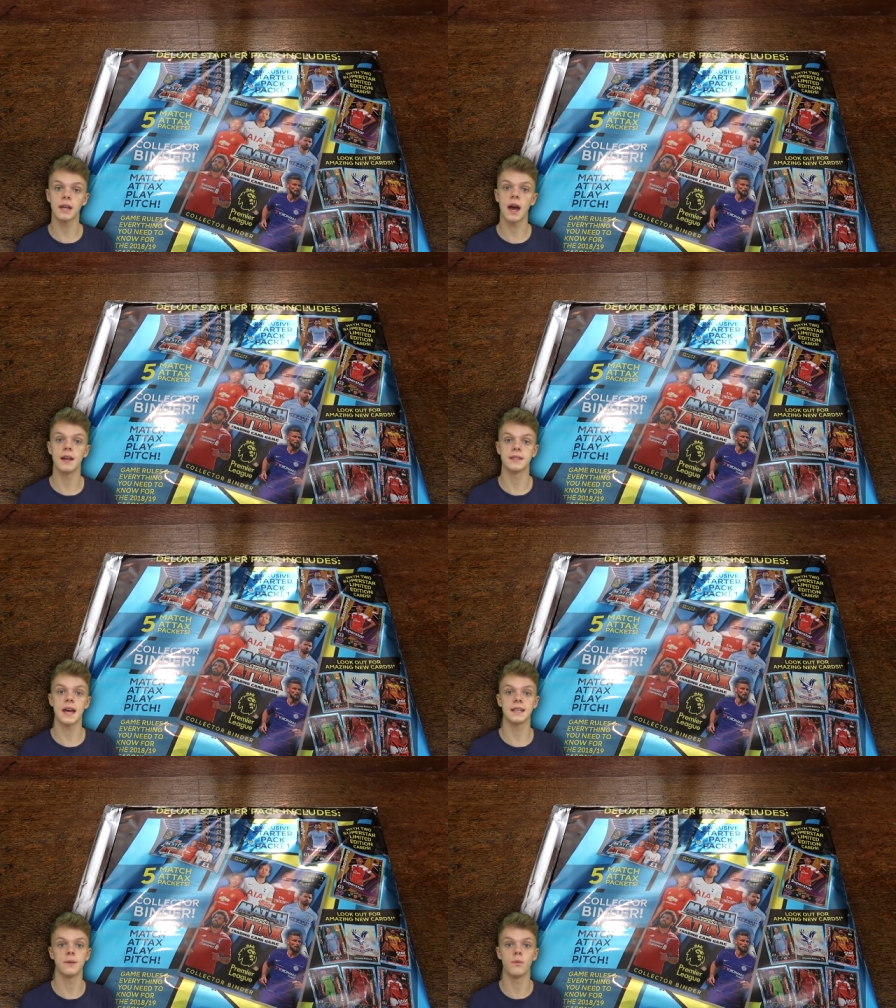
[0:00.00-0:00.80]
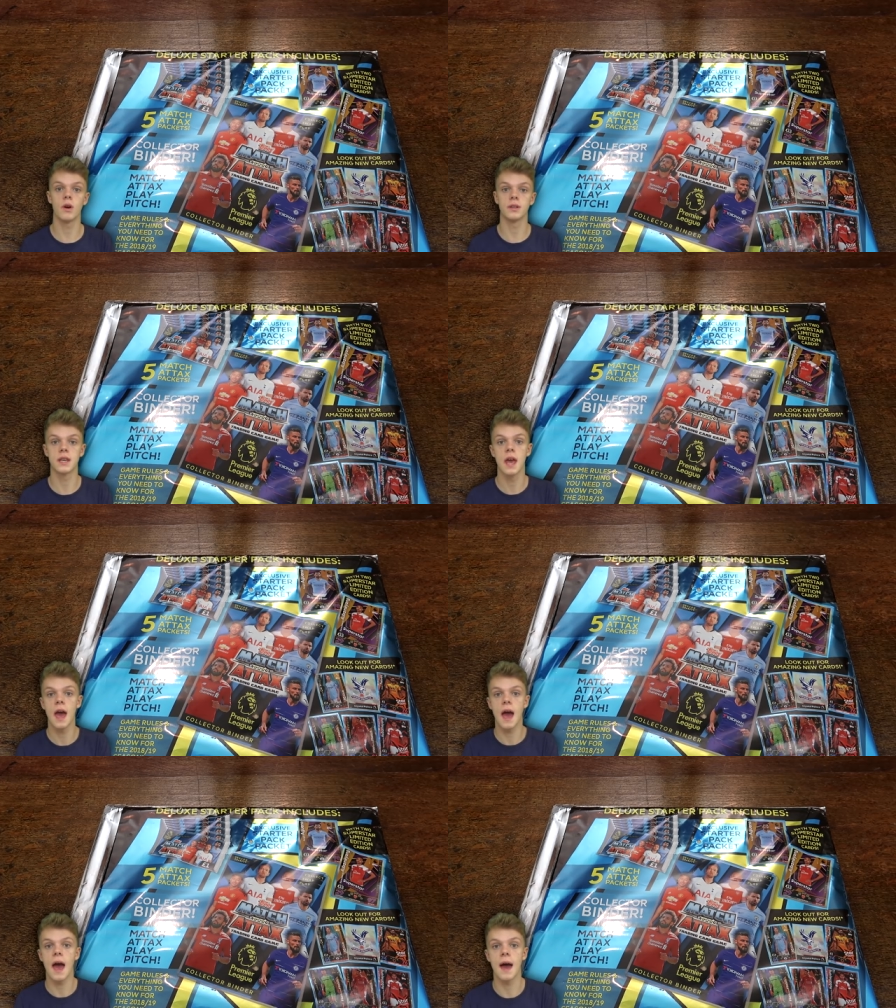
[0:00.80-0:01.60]
cards as it was
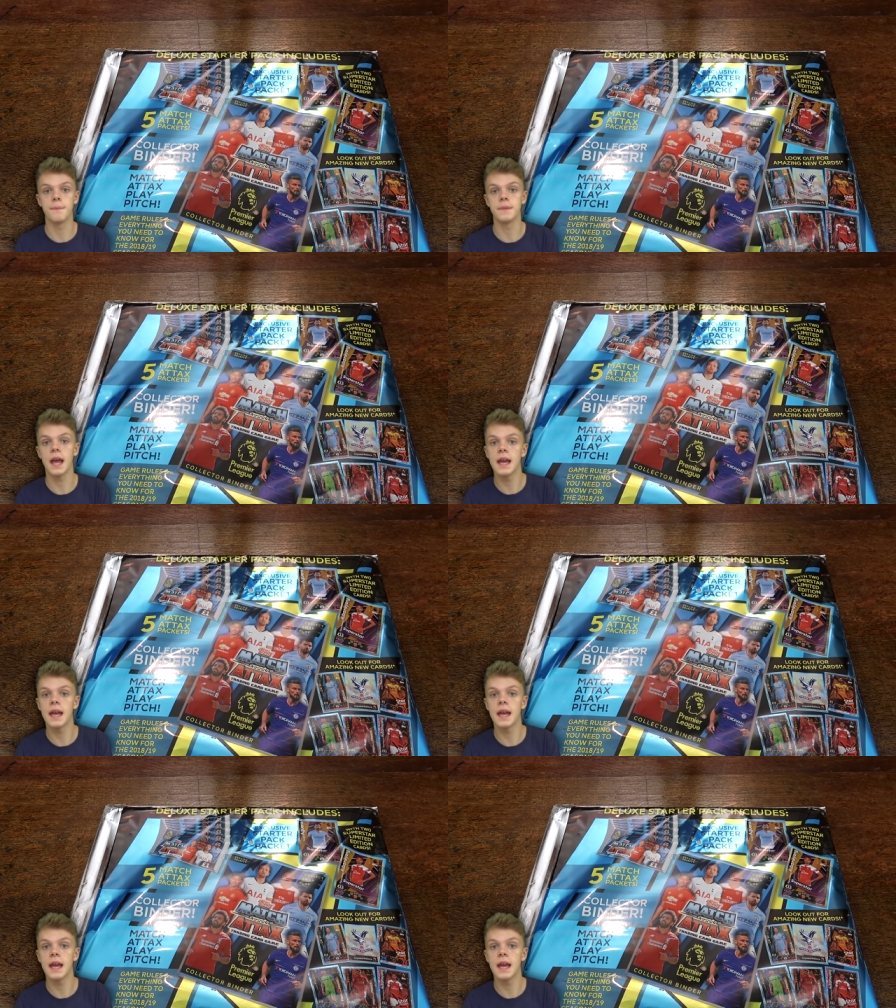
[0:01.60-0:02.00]
um,